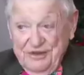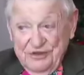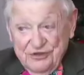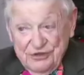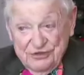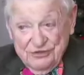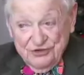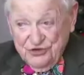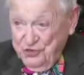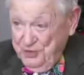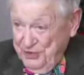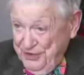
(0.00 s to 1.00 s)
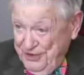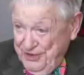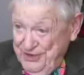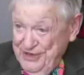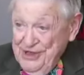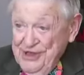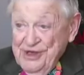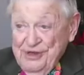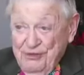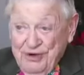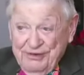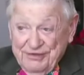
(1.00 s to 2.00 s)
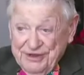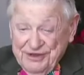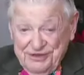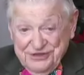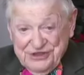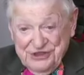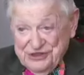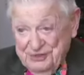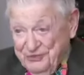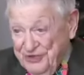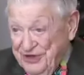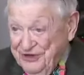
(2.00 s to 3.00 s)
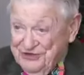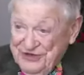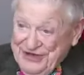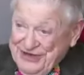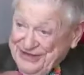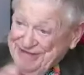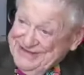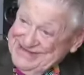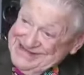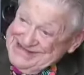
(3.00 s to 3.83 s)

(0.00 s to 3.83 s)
and Jupiter. Wherever you see some rings now,